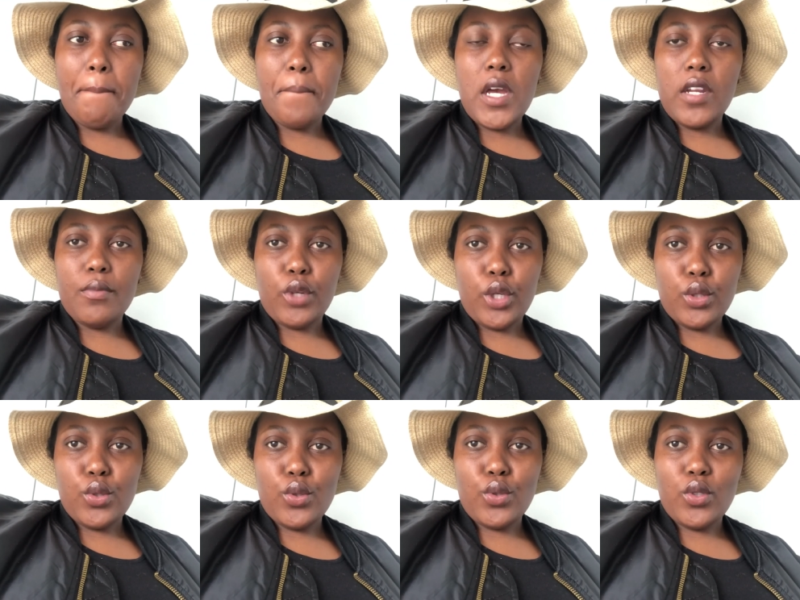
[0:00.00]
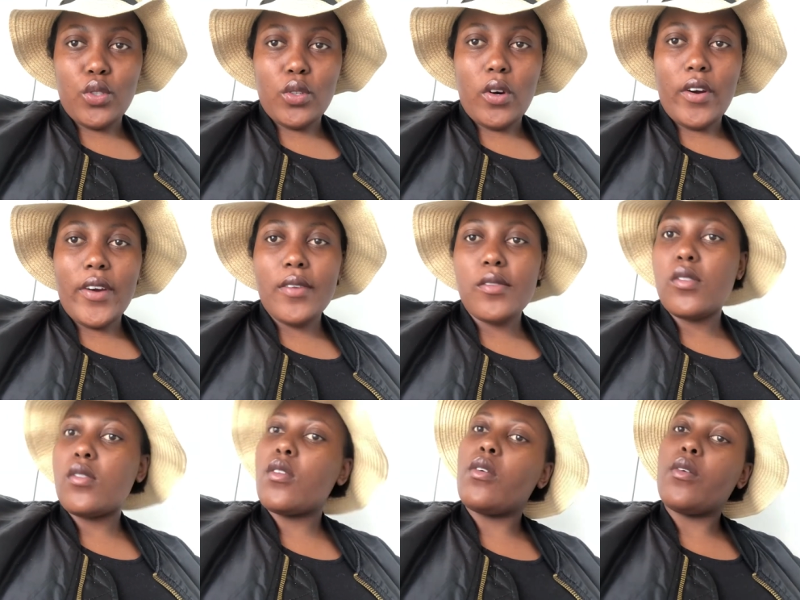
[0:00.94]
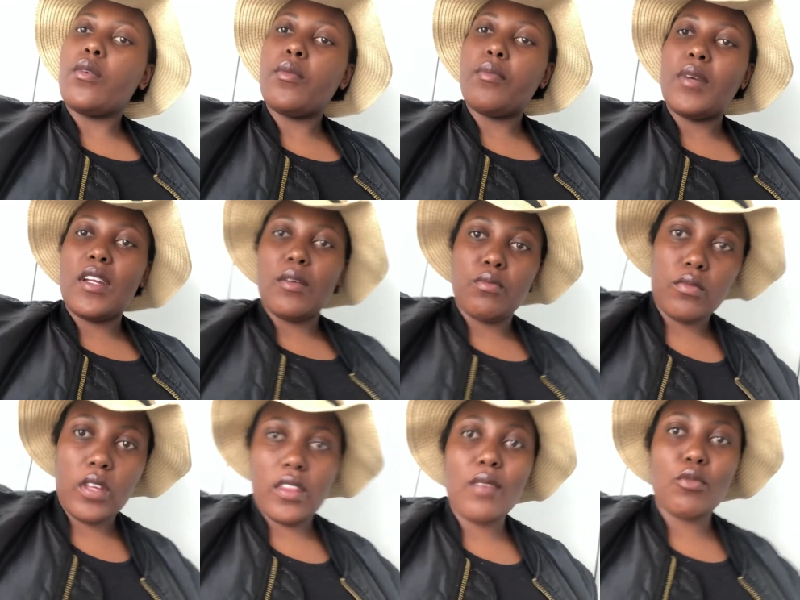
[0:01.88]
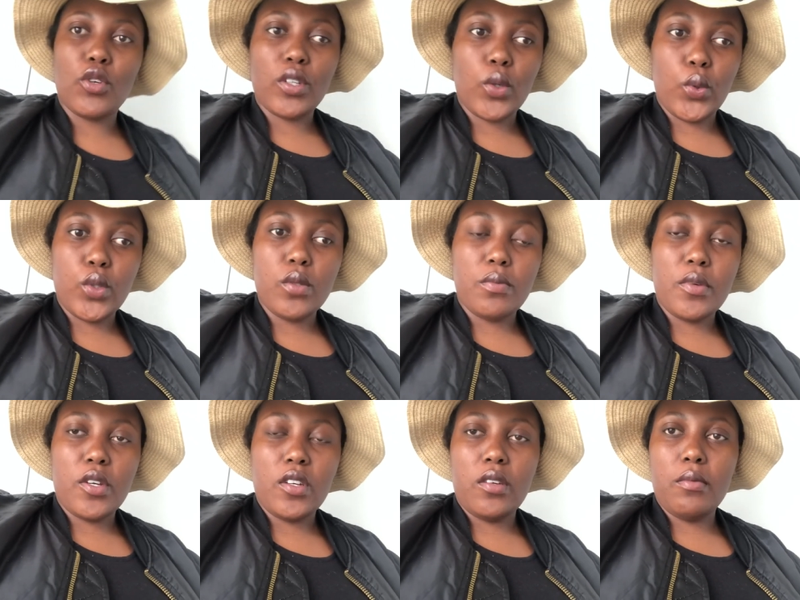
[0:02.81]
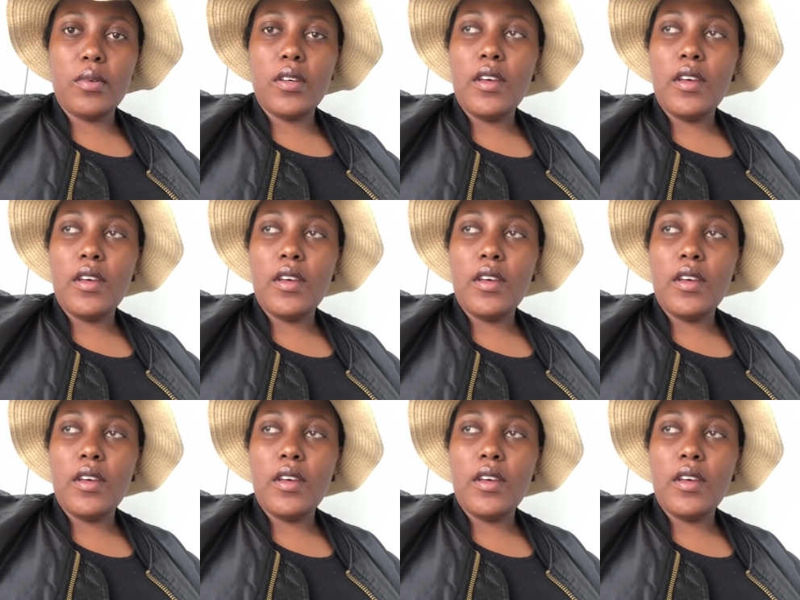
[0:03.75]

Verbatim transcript: but i'm not too sure so but I'm, i think i'm gonna go to pep